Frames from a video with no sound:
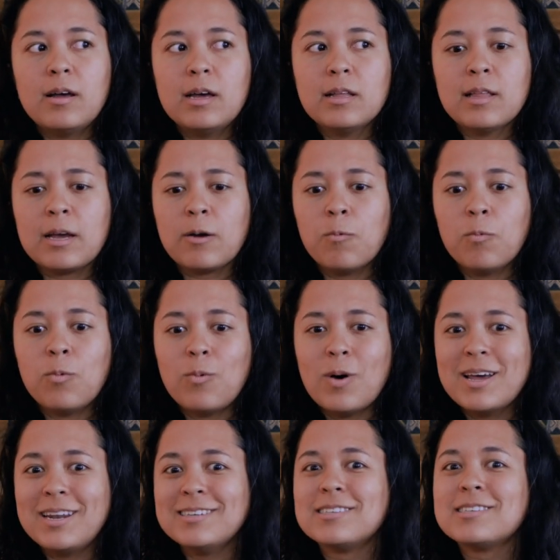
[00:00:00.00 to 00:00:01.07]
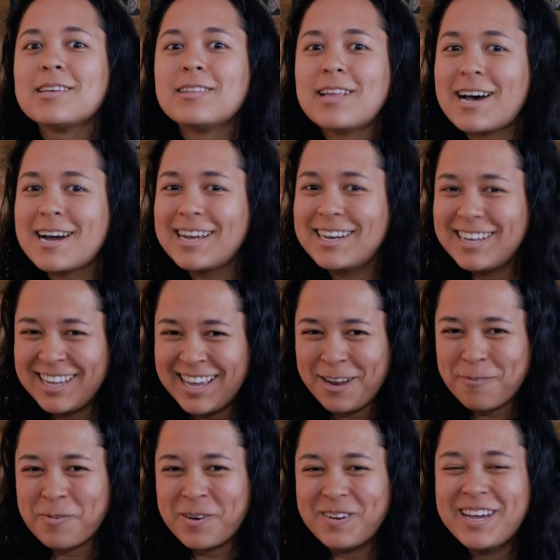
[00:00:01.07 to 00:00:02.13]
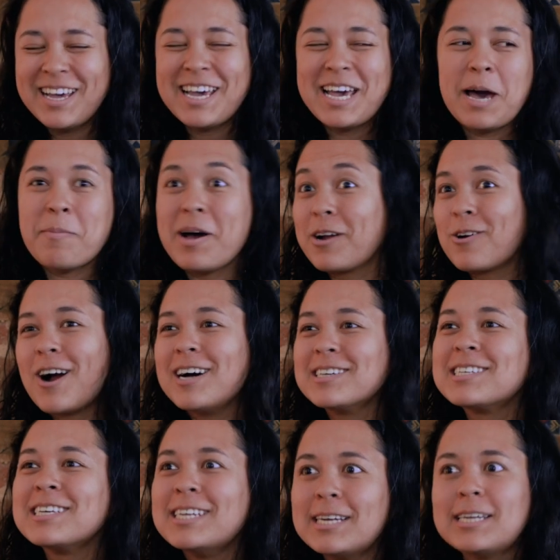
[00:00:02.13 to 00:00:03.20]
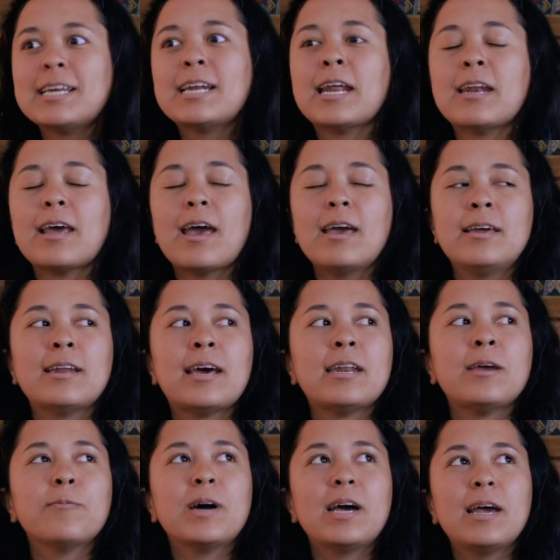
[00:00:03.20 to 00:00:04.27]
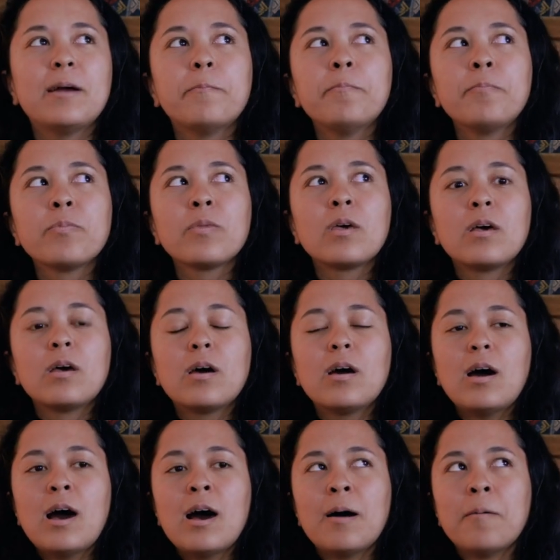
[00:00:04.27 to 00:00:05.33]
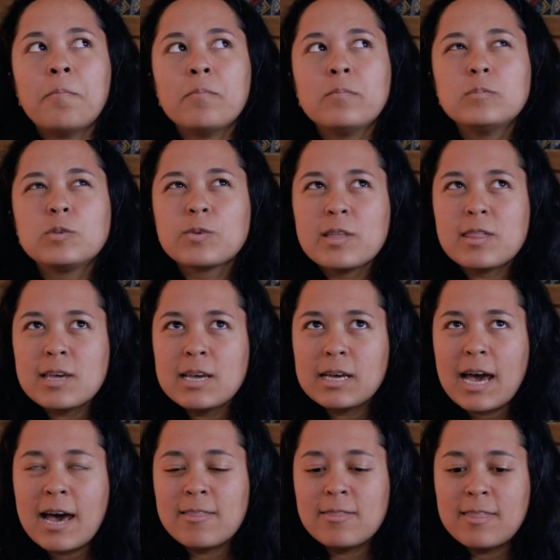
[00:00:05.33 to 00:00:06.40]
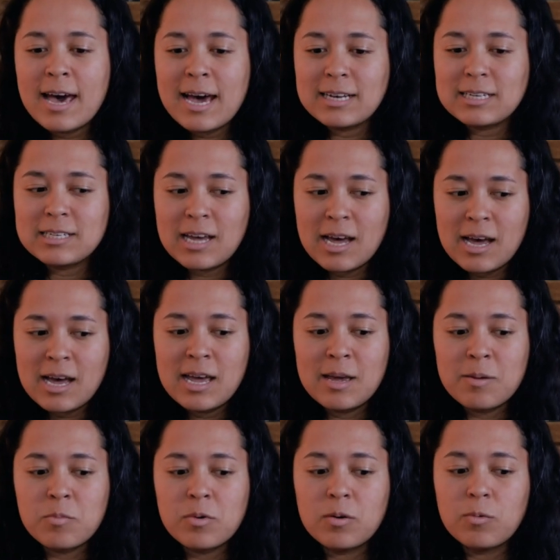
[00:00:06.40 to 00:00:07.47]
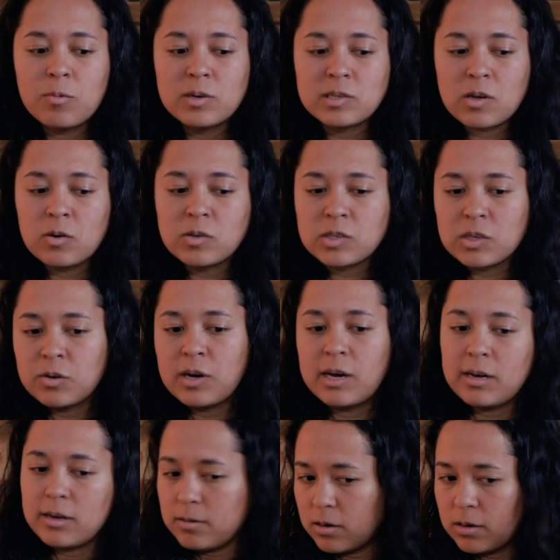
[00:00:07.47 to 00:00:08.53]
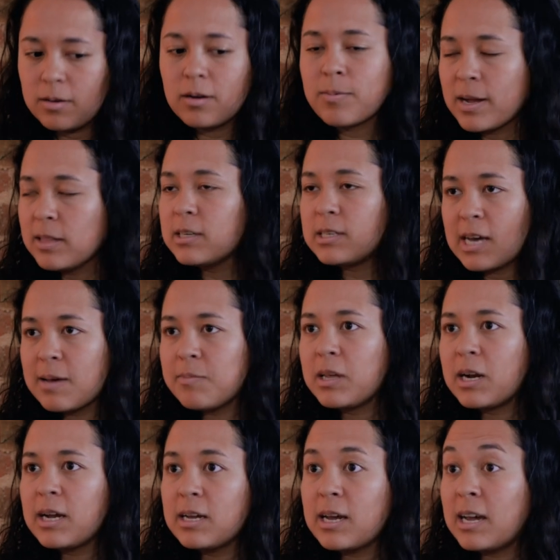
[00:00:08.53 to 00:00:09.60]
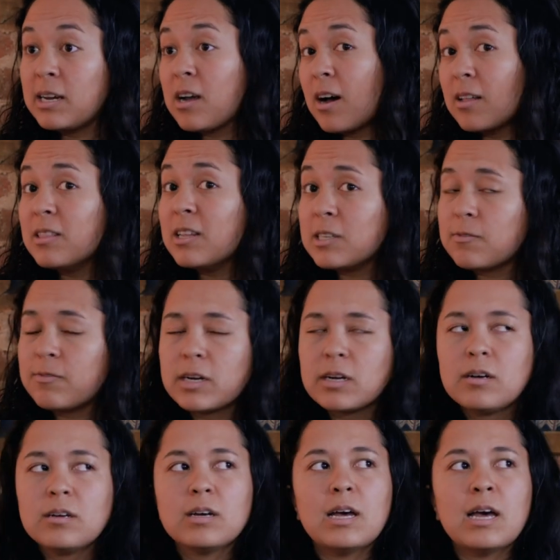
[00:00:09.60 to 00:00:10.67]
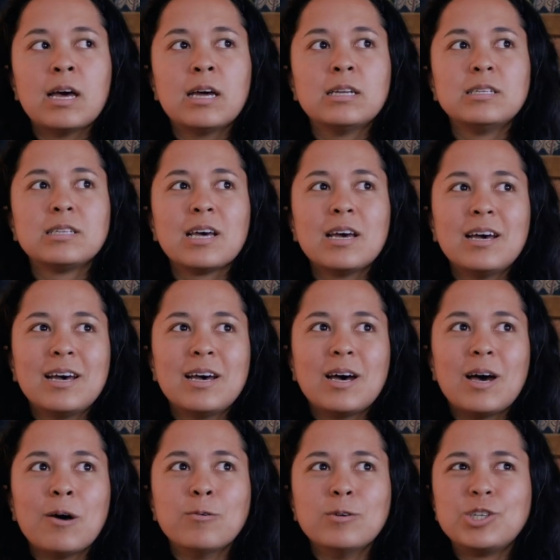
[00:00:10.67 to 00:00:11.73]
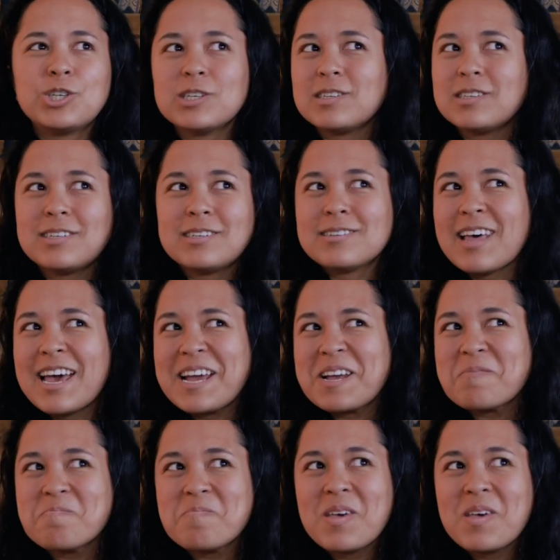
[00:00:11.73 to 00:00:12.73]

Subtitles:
Like, what is the line, and am I crossing it in any way? So I think at that time was also around the time that I had gotten this fiddle, and I was just like,